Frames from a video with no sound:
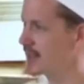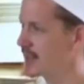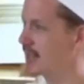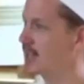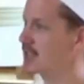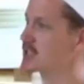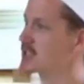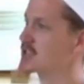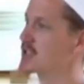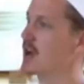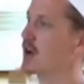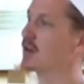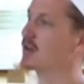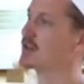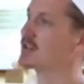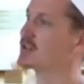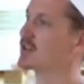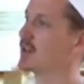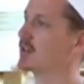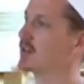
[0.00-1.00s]
that his
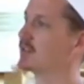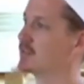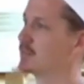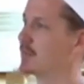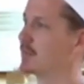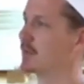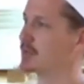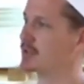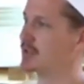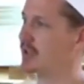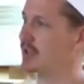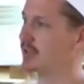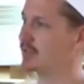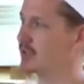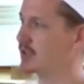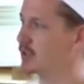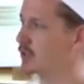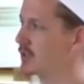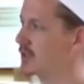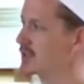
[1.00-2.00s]
knowledge of Imam
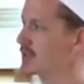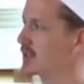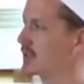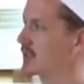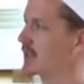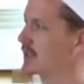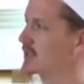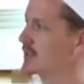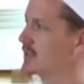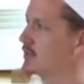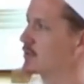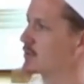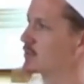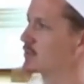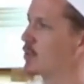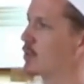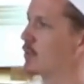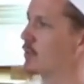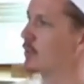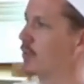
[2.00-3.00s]
al-Shafi'i increased, and thus he
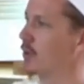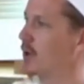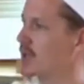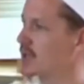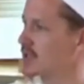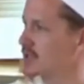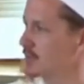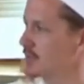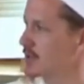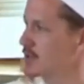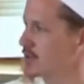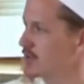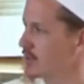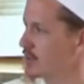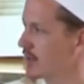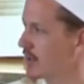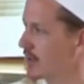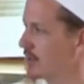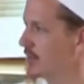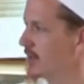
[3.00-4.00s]
was more proximate
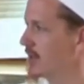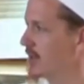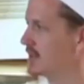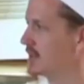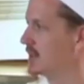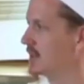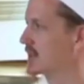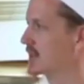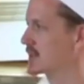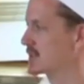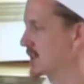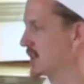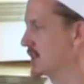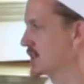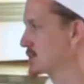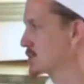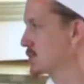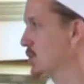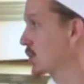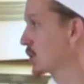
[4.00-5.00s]
to him than, let's
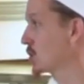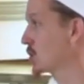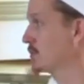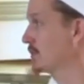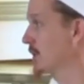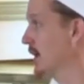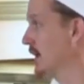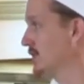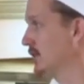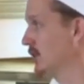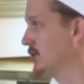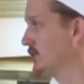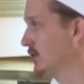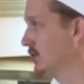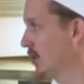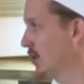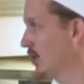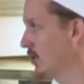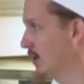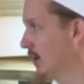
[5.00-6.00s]
say, his porter, who might have
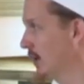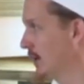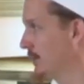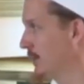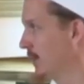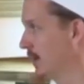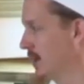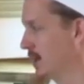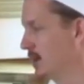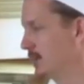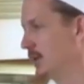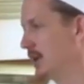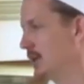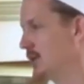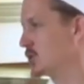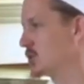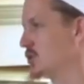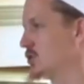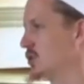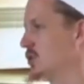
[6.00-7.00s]
also known him,
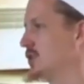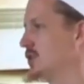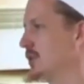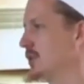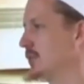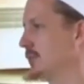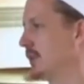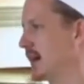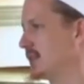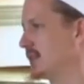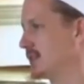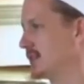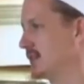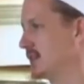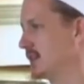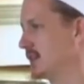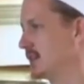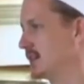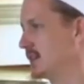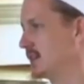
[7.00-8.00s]
but to a certain
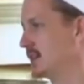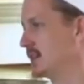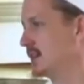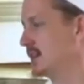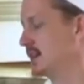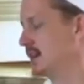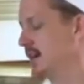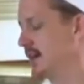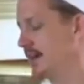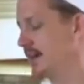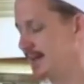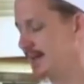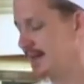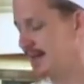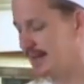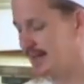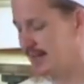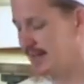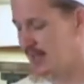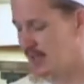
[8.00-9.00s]
capacity.
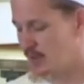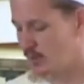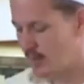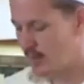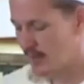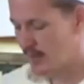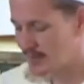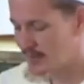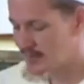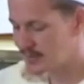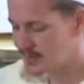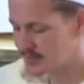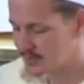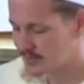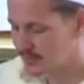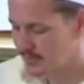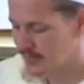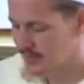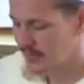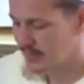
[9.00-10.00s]
That
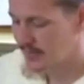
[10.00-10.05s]
likewise,